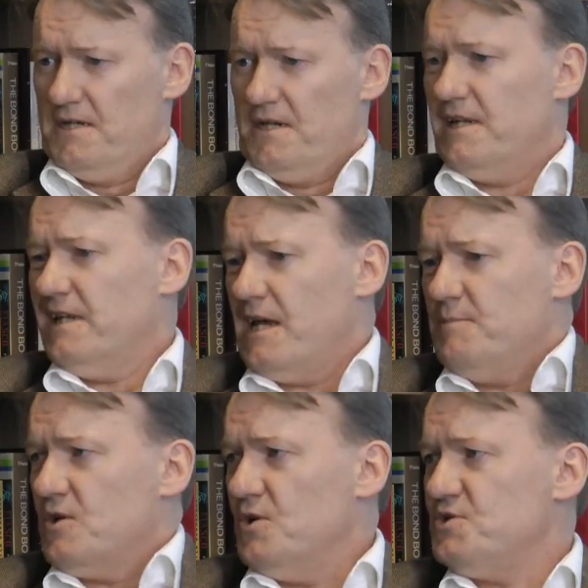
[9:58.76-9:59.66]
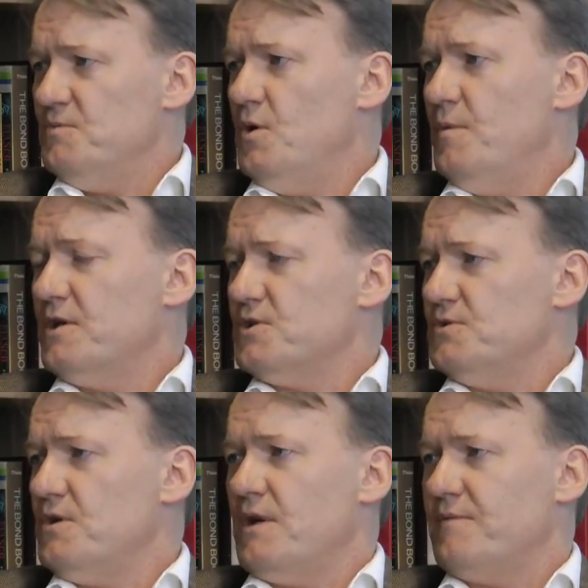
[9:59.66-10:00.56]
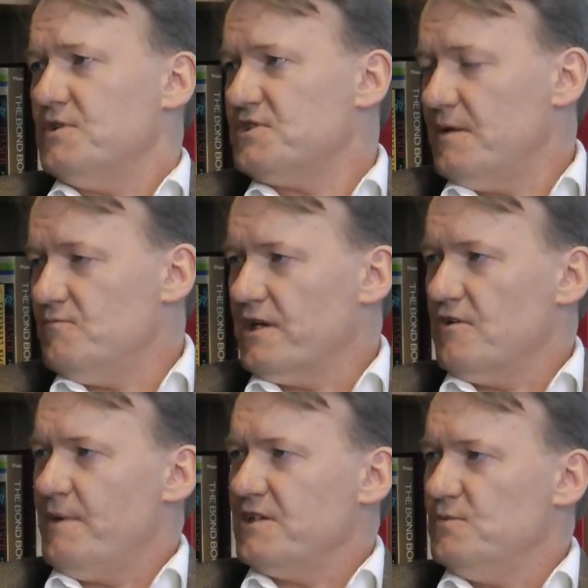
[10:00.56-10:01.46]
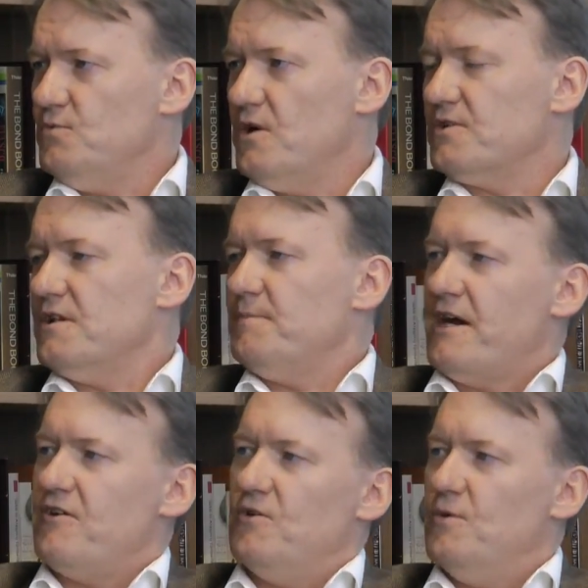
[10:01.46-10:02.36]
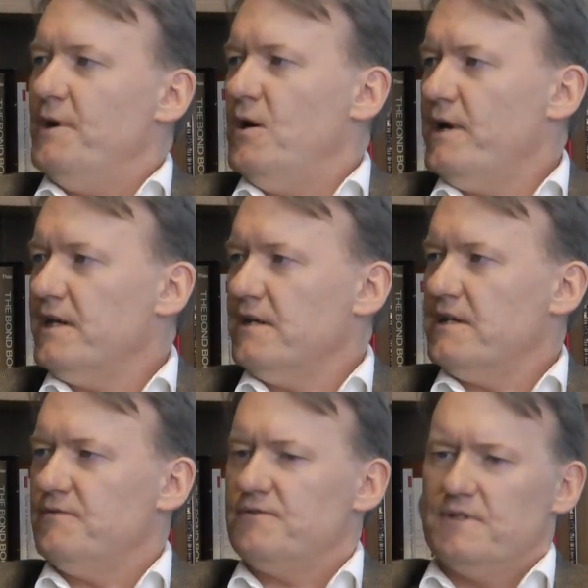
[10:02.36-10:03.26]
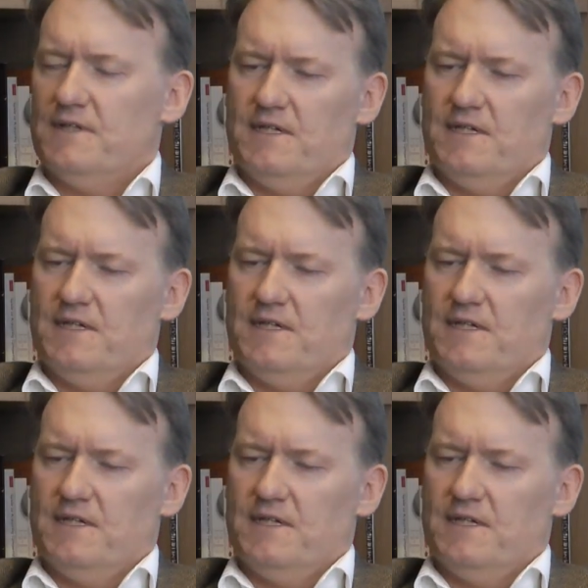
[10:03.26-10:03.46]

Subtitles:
and then labour costs you more because you don't have the same regular amount of work that a Barratt or Bellway can give